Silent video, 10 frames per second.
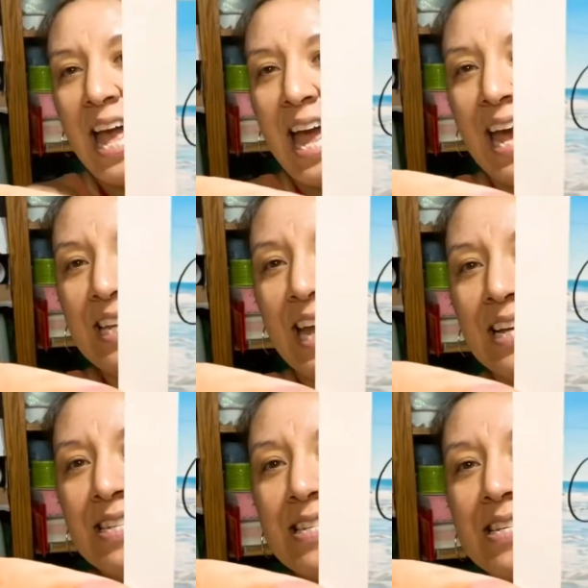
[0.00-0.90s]
and
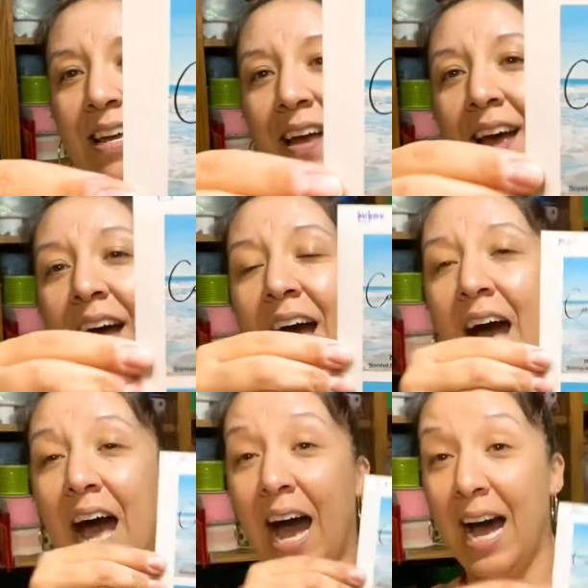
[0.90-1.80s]
yes,
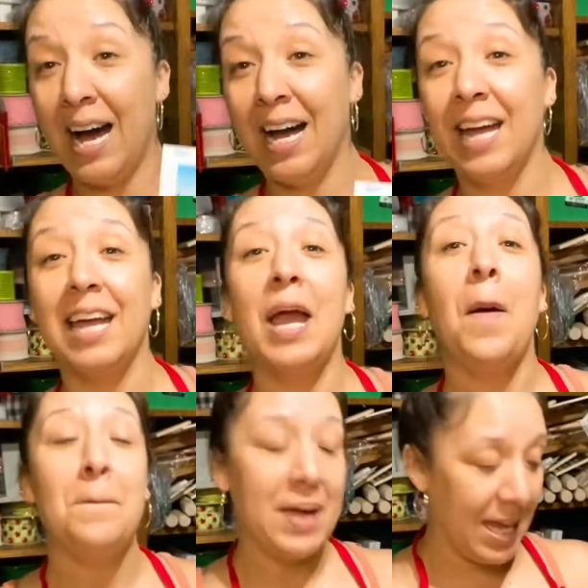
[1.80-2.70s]
I
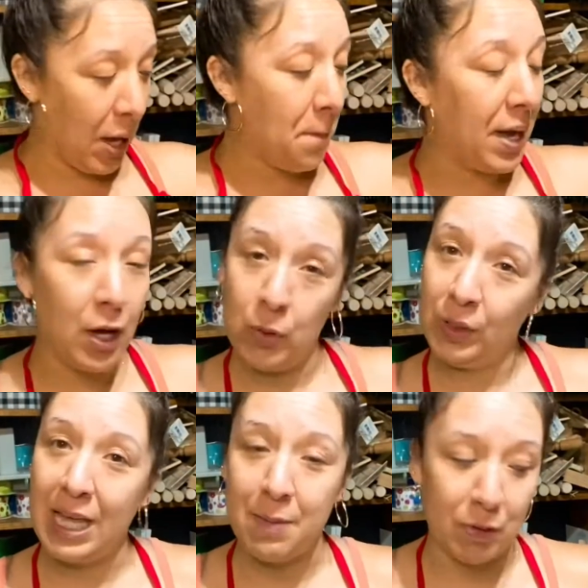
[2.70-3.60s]
make my own
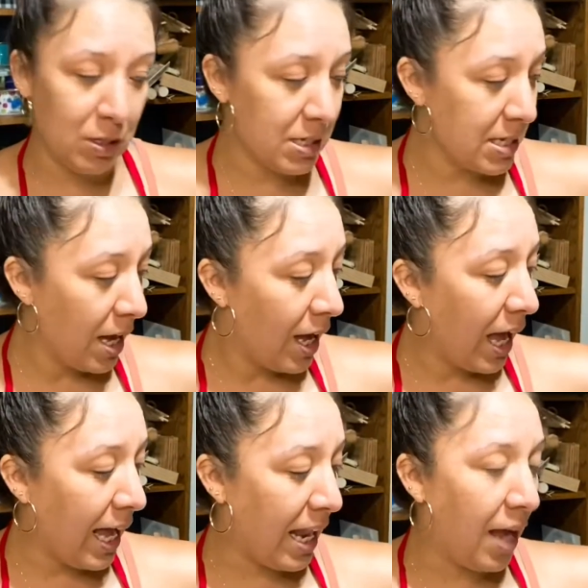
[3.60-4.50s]
labels,
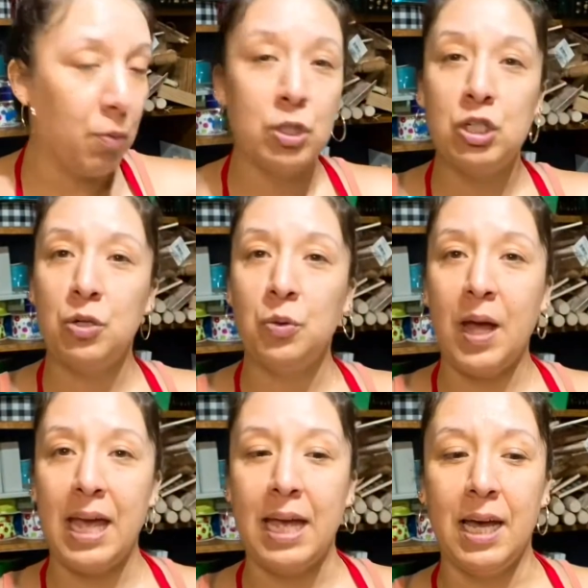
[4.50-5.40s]
and I will do
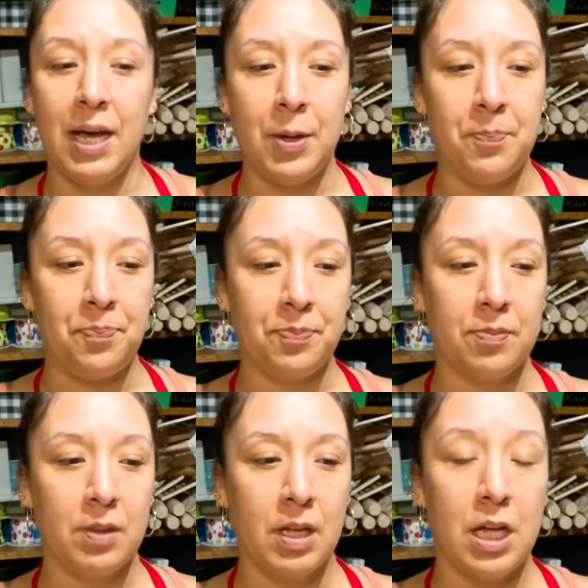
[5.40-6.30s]
a
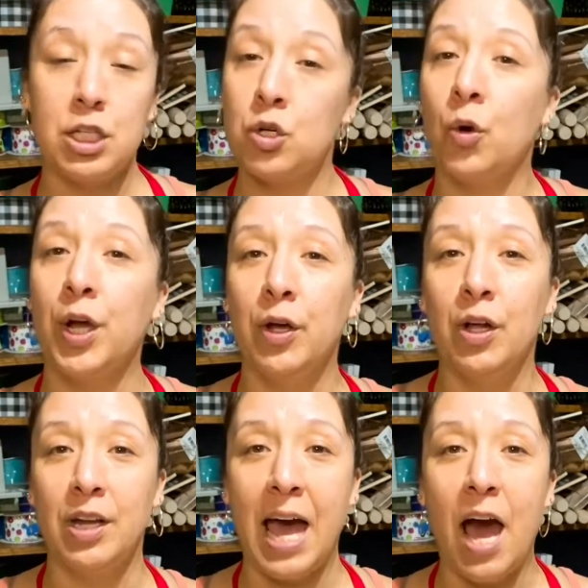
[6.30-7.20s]
tutorial
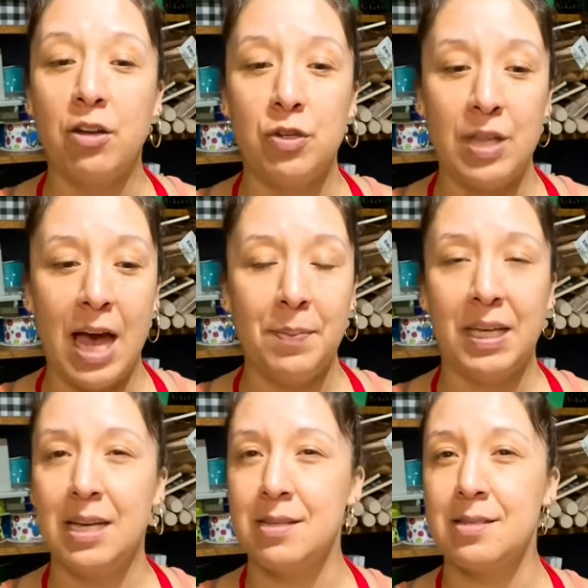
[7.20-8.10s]
on how to do that,
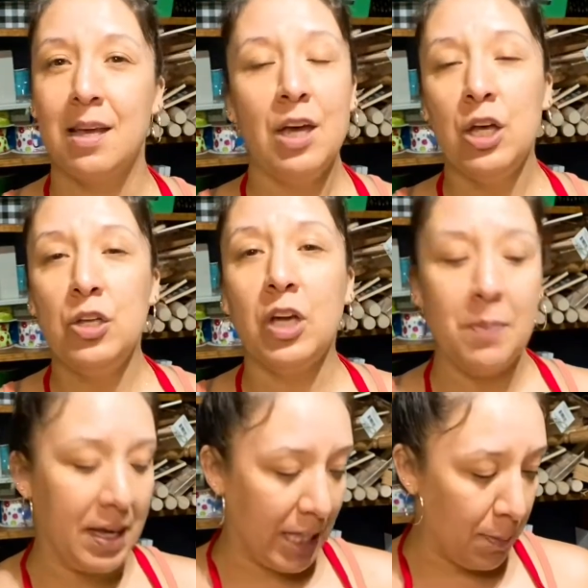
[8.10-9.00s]
because you can
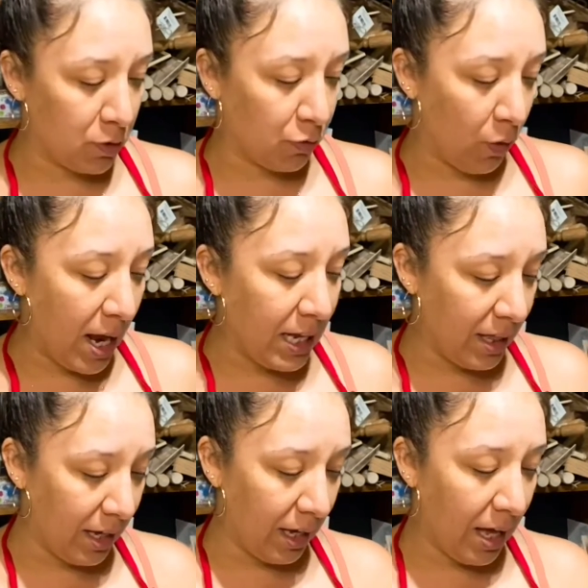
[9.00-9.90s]
make labels for
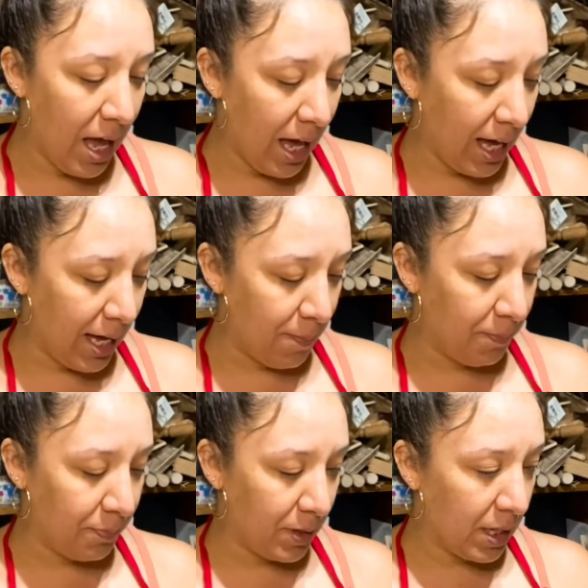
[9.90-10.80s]
anything.
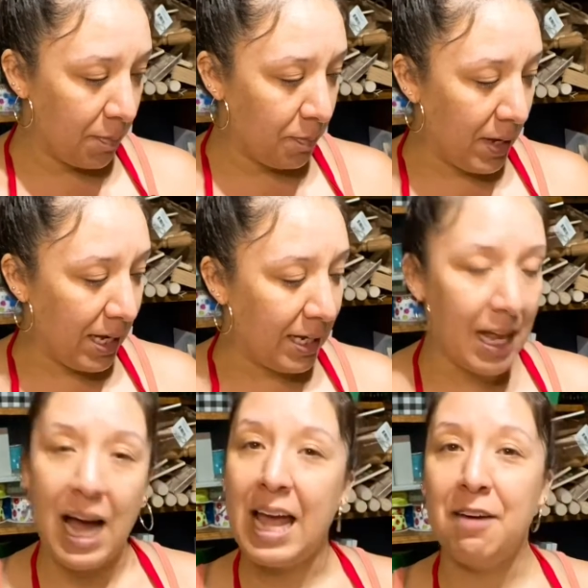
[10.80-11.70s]
But
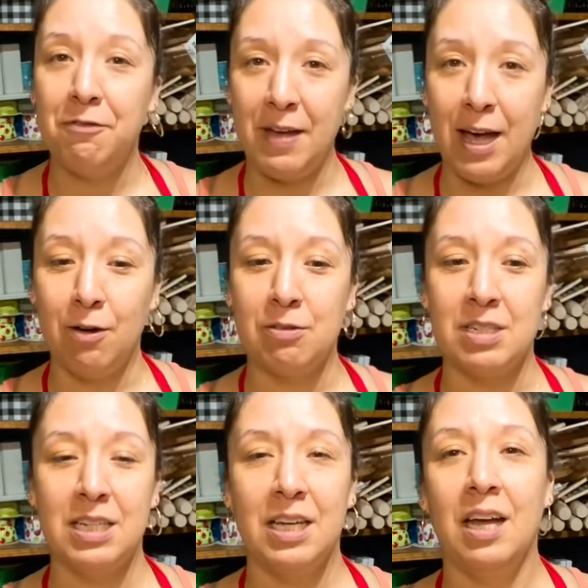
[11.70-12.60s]
I have found,
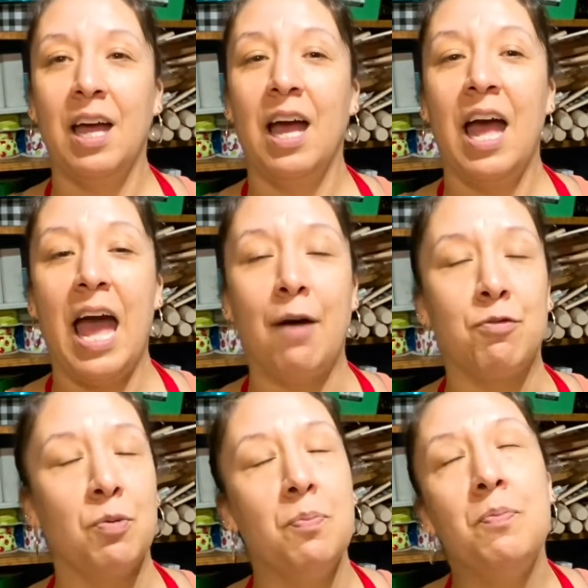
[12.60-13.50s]

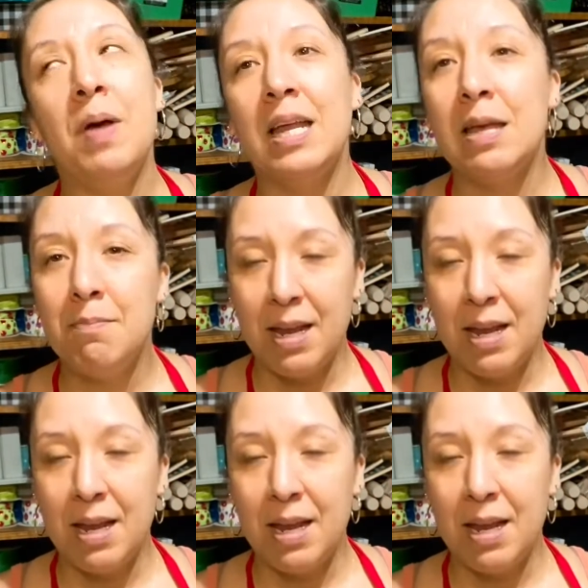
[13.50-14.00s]
after many